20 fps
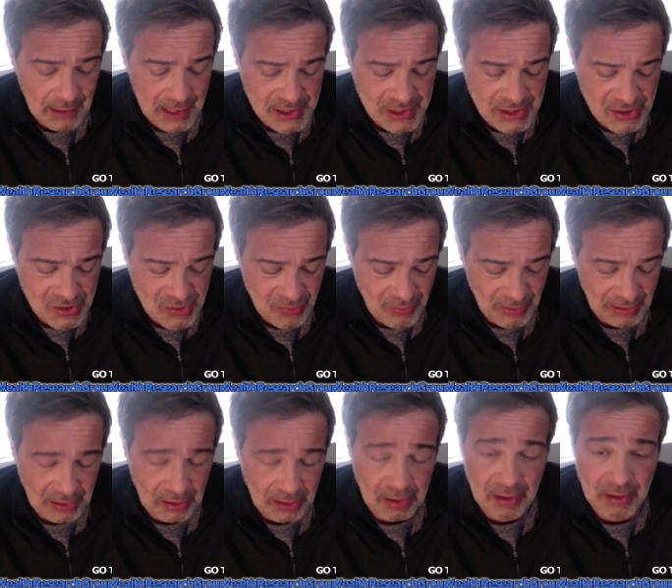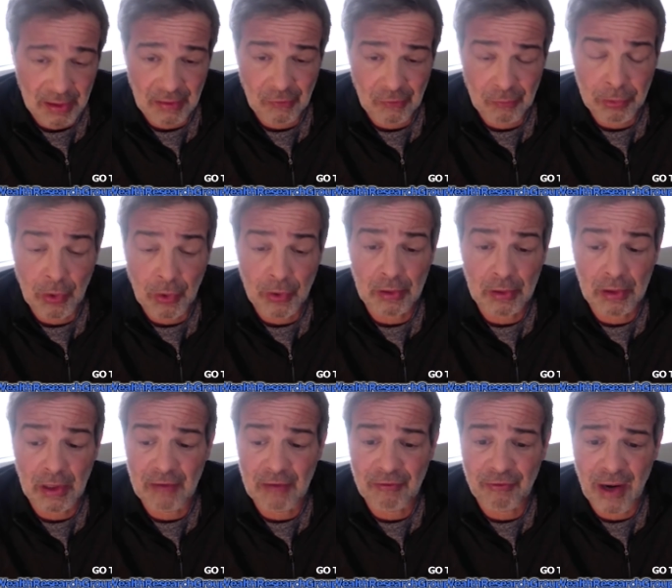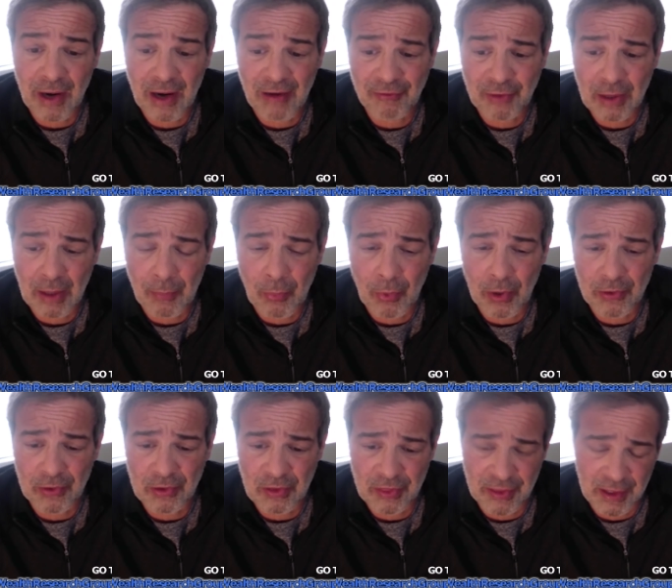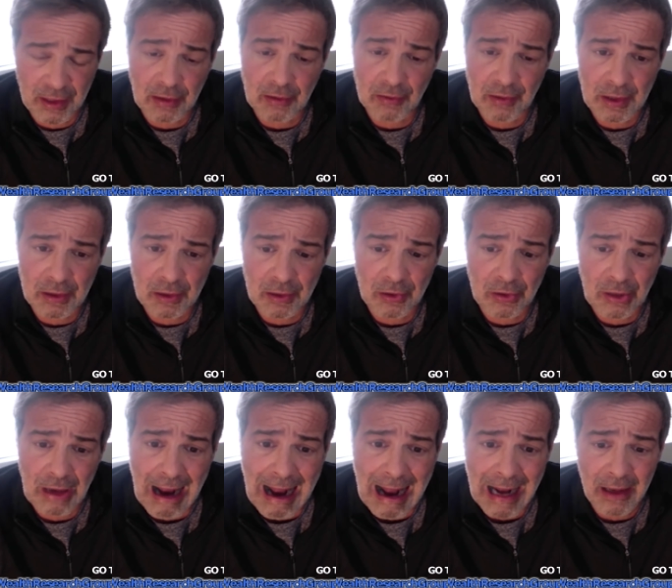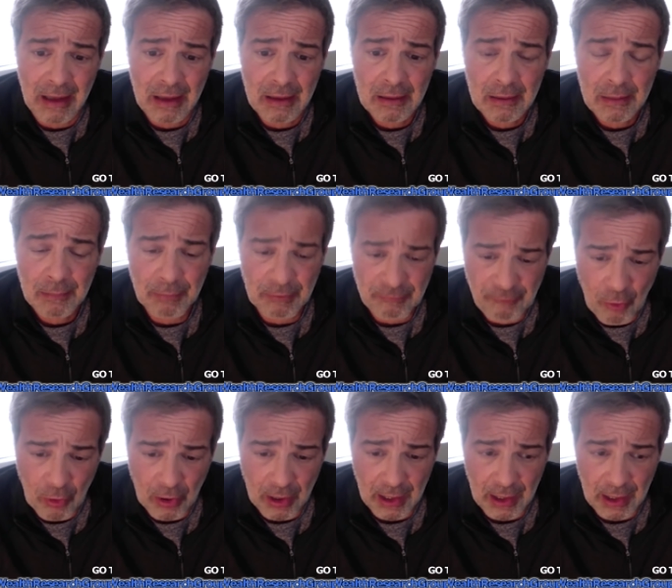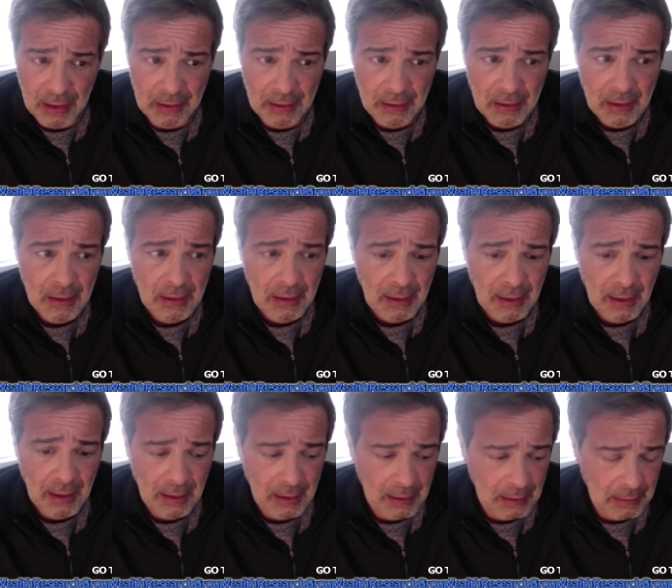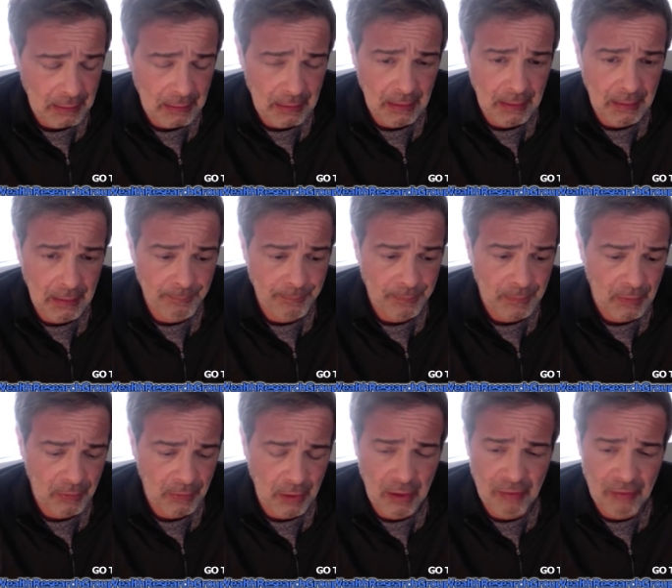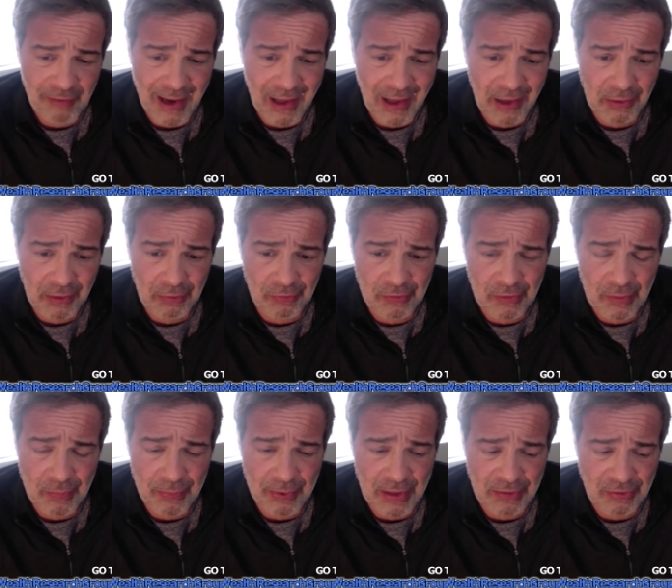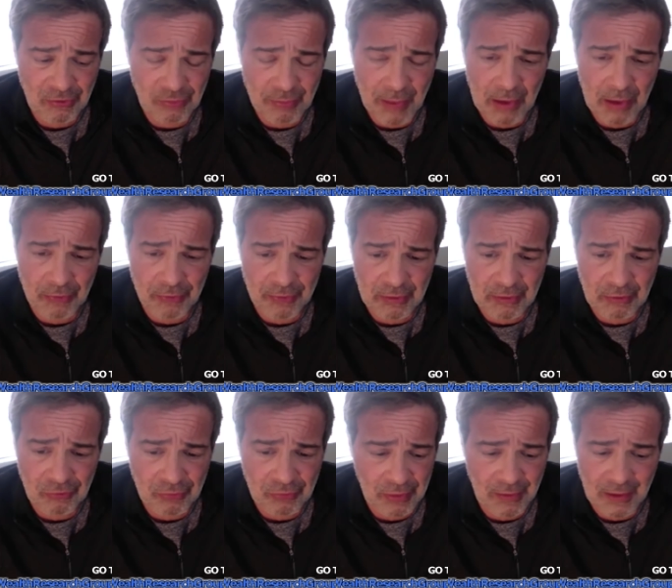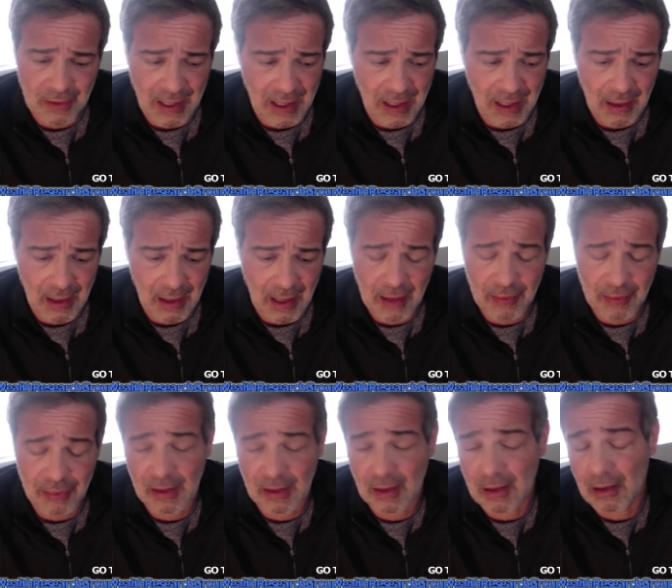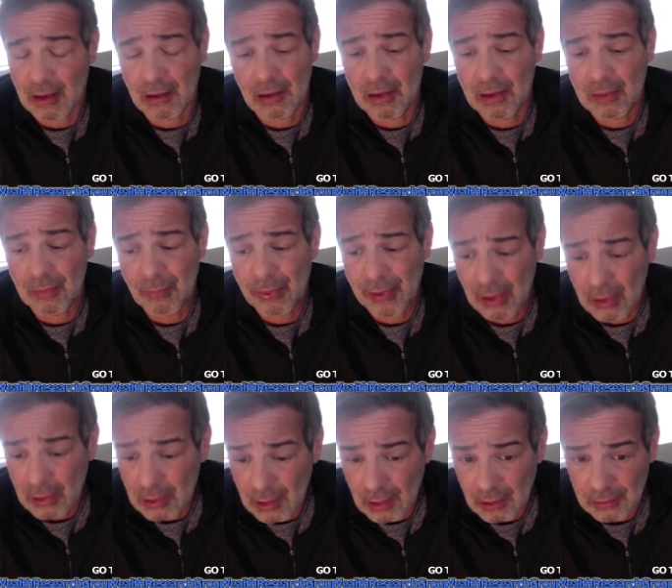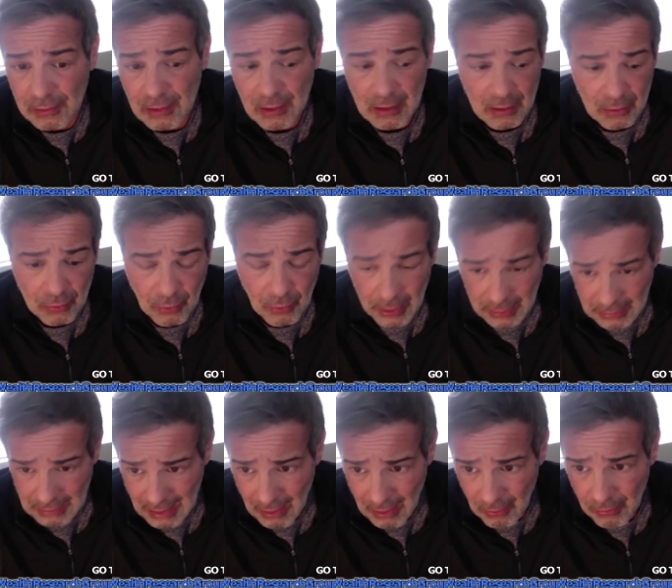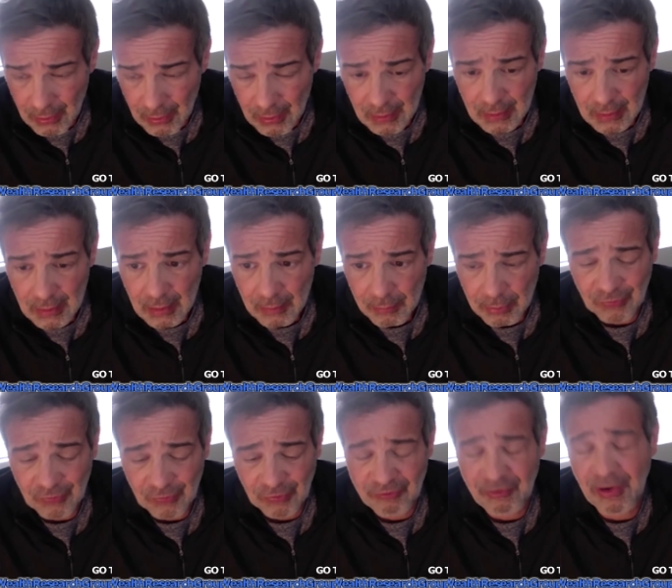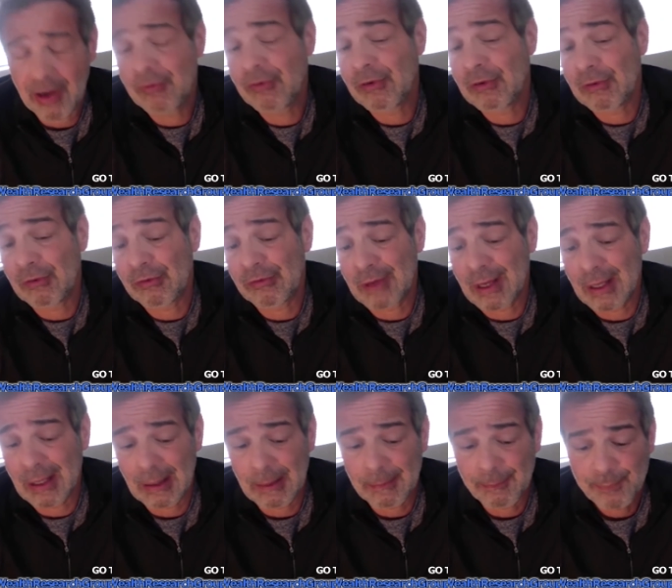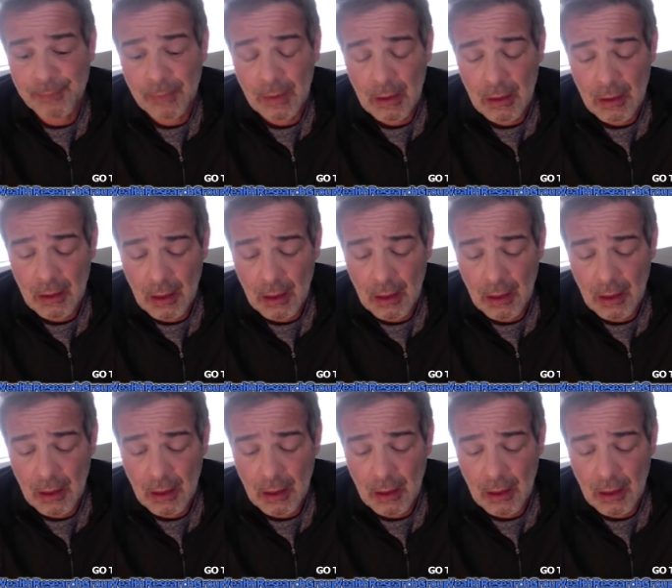the lesson to be learned is blow your life raft up whether you think you need it or not beforehand. And there are values in the precious metals industry that I think are unparalleled right now. But suffice it to say,